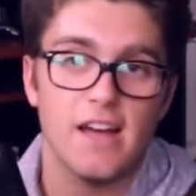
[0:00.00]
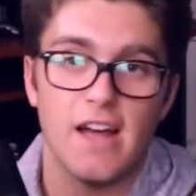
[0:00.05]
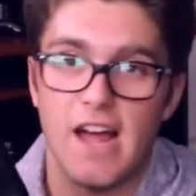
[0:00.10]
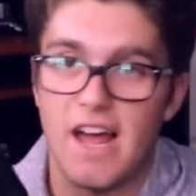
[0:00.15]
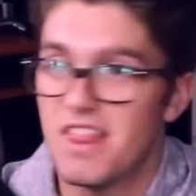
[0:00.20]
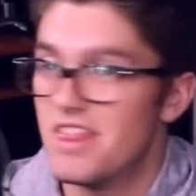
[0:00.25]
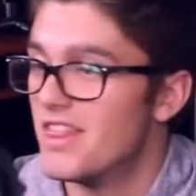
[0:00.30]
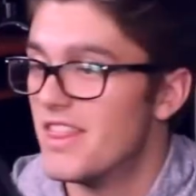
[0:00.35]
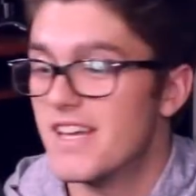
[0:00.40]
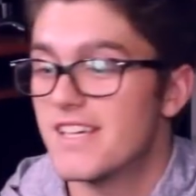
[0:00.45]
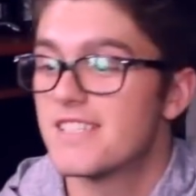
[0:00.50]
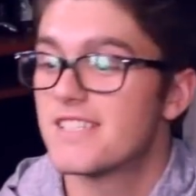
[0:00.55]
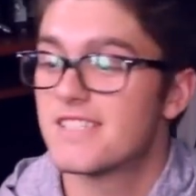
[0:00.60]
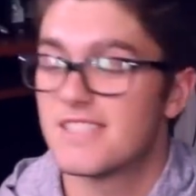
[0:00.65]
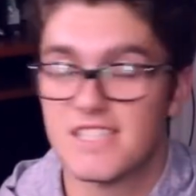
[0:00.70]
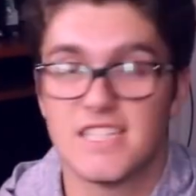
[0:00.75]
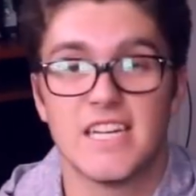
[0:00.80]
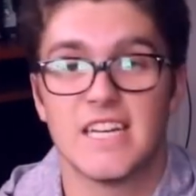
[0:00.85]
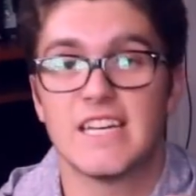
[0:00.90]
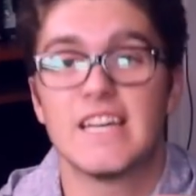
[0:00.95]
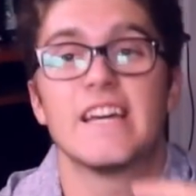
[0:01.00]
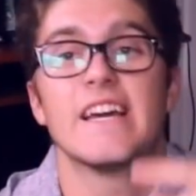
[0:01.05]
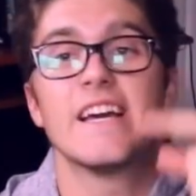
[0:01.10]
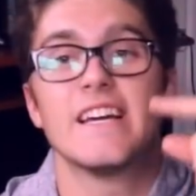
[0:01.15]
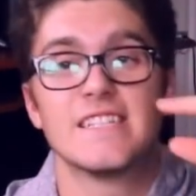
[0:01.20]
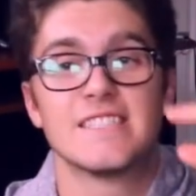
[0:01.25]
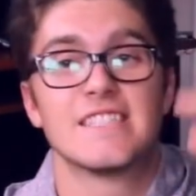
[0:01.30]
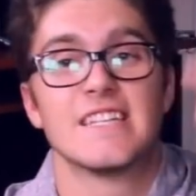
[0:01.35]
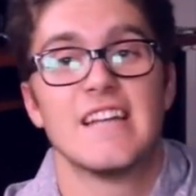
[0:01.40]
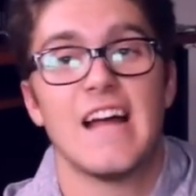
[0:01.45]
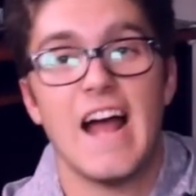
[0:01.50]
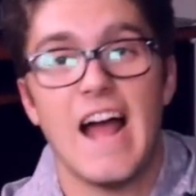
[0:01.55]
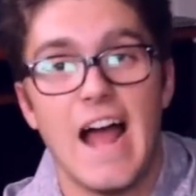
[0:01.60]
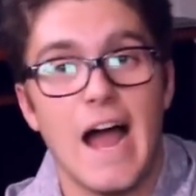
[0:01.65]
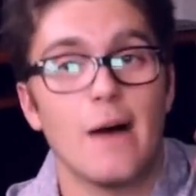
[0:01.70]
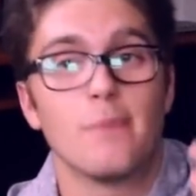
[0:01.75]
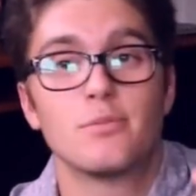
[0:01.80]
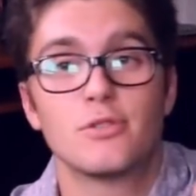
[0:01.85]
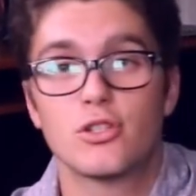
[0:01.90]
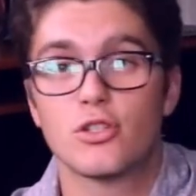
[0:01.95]
and this thing is an
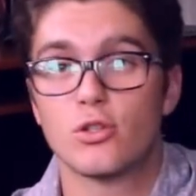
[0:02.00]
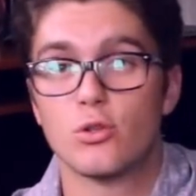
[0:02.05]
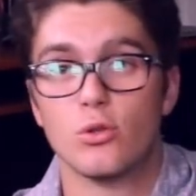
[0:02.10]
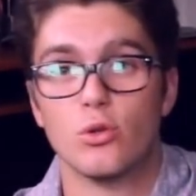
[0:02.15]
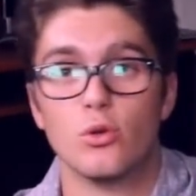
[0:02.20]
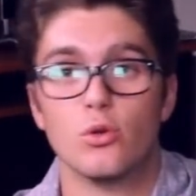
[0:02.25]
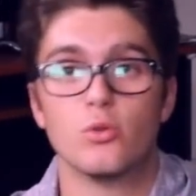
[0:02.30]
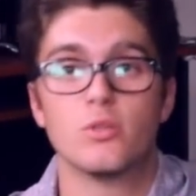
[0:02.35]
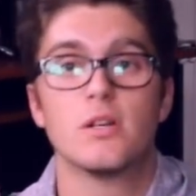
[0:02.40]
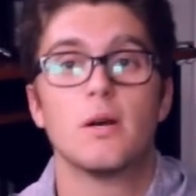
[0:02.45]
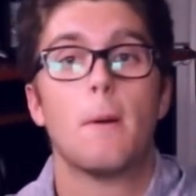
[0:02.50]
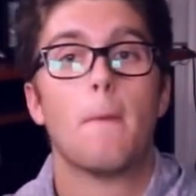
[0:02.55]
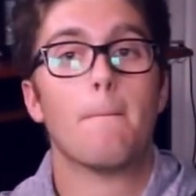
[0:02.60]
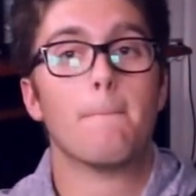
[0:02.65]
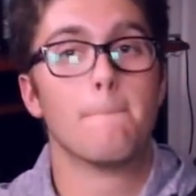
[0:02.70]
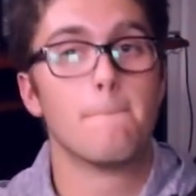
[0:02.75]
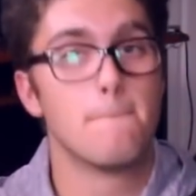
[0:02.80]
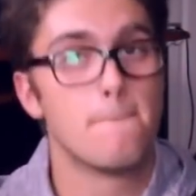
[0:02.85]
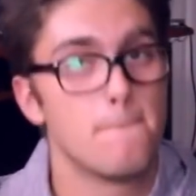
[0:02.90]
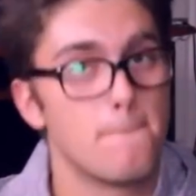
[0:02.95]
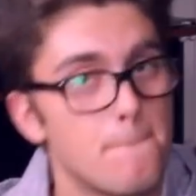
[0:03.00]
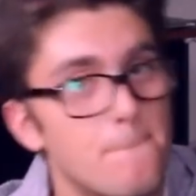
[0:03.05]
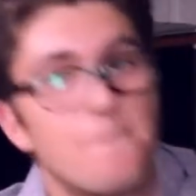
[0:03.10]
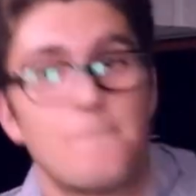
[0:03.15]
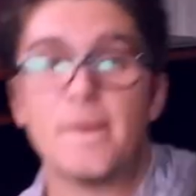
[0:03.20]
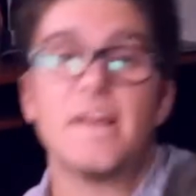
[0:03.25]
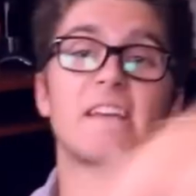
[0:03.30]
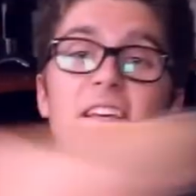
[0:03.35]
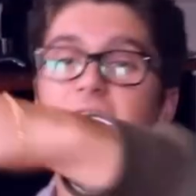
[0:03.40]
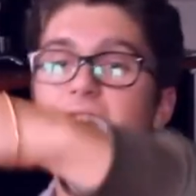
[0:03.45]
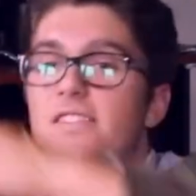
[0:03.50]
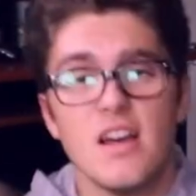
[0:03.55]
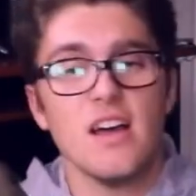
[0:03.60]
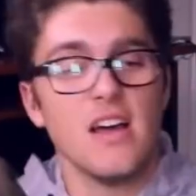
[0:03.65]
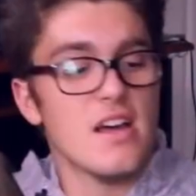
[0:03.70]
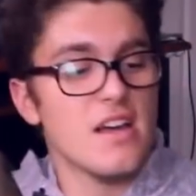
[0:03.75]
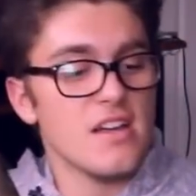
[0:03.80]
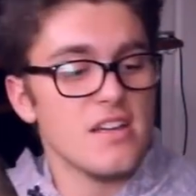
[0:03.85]
absolute beast.